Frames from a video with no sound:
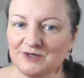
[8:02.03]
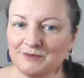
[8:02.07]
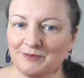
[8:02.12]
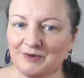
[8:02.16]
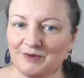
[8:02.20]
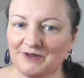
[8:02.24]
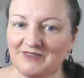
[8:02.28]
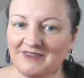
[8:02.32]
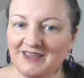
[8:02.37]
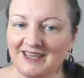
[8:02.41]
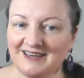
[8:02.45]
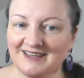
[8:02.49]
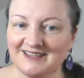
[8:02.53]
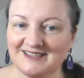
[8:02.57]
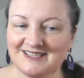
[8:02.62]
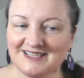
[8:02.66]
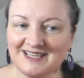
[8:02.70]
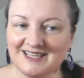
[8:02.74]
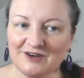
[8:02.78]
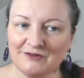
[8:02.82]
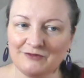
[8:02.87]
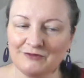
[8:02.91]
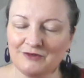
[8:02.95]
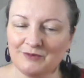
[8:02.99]
but then
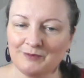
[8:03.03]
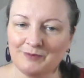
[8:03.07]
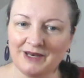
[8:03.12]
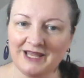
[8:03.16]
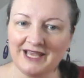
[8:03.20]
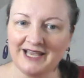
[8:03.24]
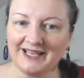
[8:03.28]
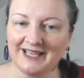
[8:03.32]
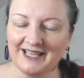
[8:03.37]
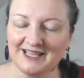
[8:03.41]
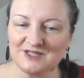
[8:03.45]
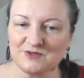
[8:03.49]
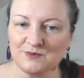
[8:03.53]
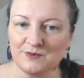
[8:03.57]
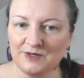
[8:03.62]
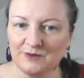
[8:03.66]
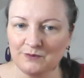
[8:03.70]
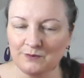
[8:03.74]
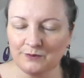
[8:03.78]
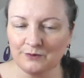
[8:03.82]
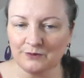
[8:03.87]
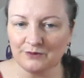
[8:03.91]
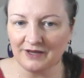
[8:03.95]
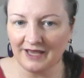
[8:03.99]
instead of the black hats, we
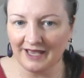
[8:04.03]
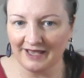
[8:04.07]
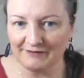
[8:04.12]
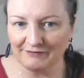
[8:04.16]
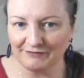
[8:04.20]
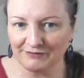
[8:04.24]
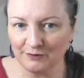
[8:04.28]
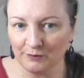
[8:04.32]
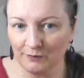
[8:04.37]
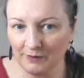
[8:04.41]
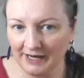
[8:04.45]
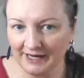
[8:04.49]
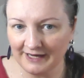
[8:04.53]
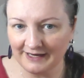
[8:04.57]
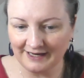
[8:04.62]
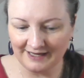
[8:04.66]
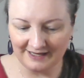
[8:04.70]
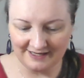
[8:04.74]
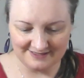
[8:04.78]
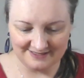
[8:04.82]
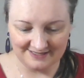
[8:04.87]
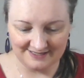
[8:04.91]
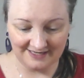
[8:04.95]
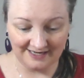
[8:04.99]
would have the white
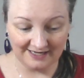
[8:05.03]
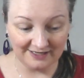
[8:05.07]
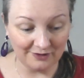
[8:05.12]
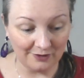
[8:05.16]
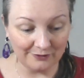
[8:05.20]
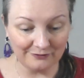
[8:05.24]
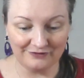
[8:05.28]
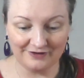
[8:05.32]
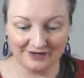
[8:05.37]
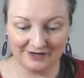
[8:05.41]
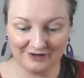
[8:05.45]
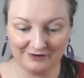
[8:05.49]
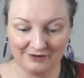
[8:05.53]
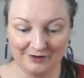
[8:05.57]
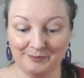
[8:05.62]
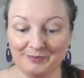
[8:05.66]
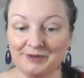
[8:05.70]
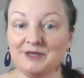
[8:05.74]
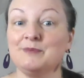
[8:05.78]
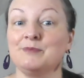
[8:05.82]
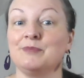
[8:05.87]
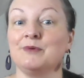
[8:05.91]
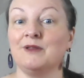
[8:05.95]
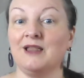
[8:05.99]
hats. And I know there are
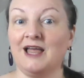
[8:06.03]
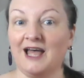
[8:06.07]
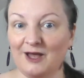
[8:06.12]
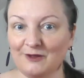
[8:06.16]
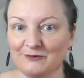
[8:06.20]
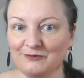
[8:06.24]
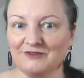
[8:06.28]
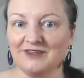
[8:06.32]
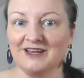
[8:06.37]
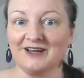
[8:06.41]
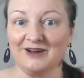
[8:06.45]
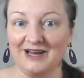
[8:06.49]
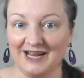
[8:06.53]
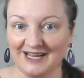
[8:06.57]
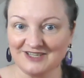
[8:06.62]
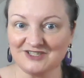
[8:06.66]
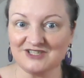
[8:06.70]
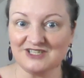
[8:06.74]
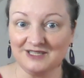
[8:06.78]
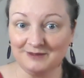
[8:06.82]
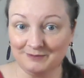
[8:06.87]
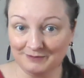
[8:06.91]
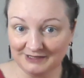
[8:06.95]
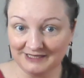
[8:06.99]
people out there
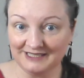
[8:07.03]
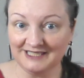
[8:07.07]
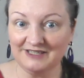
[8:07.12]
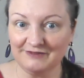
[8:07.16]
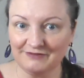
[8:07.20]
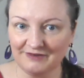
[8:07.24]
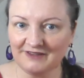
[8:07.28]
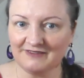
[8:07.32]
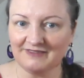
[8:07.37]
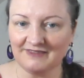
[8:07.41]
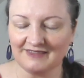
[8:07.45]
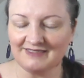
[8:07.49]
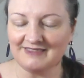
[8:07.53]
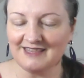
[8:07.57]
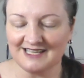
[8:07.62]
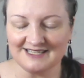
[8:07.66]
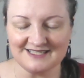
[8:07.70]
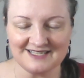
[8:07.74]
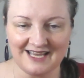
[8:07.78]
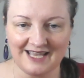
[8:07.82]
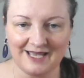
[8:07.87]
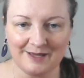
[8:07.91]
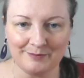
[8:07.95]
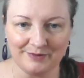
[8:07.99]
actually believing that
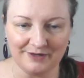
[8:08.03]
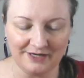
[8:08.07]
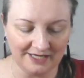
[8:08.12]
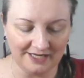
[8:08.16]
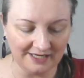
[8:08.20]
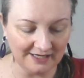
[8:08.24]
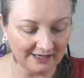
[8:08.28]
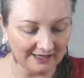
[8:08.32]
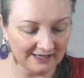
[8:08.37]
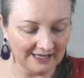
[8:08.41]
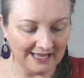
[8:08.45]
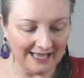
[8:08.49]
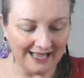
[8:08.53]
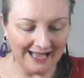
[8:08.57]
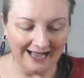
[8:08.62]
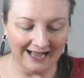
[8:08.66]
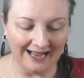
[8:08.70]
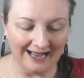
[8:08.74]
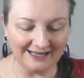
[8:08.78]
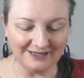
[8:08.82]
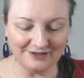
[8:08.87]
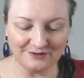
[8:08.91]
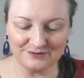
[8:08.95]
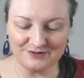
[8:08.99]
that's happening.
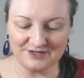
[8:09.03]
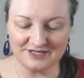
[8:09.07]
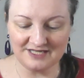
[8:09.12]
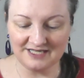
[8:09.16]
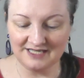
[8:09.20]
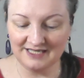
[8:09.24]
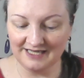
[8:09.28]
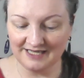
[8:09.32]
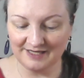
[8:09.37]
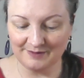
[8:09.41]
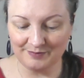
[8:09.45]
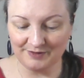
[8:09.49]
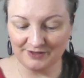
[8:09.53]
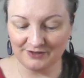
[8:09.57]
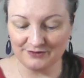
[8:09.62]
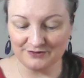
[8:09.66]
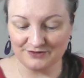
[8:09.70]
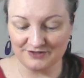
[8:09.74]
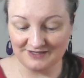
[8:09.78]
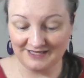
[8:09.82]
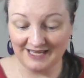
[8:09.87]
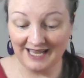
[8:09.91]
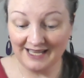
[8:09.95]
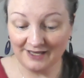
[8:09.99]
I don't see it
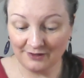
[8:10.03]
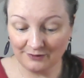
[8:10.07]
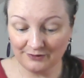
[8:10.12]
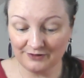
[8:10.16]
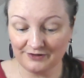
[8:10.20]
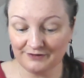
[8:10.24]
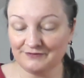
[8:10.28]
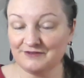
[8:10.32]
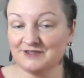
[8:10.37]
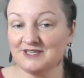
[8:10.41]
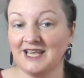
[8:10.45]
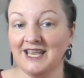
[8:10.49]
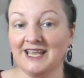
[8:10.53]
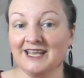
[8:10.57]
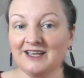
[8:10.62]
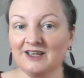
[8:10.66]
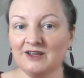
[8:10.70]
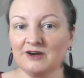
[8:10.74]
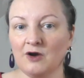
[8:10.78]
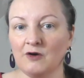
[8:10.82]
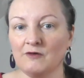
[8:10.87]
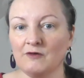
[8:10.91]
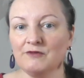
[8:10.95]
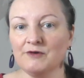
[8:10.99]
because they could have
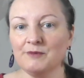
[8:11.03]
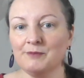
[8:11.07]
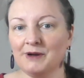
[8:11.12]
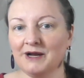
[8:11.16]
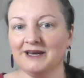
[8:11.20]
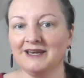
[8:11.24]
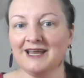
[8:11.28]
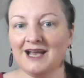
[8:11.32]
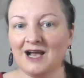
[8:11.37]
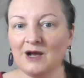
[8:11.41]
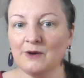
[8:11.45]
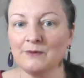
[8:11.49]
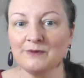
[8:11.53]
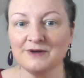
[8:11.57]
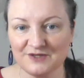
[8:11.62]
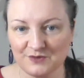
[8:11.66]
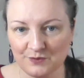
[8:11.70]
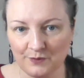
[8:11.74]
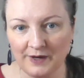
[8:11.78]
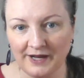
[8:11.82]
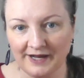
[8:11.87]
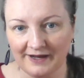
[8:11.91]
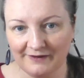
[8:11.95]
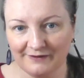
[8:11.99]
taken over by now as
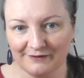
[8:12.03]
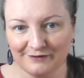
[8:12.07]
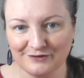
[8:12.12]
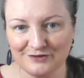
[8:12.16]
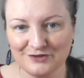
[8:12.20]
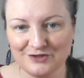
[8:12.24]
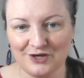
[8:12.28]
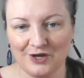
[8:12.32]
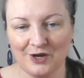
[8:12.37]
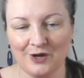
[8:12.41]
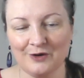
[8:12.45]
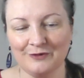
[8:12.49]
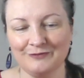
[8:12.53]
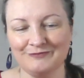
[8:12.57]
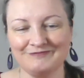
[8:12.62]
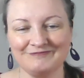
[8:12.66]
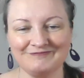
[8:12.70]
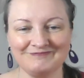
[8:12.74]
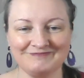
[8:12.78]
well. So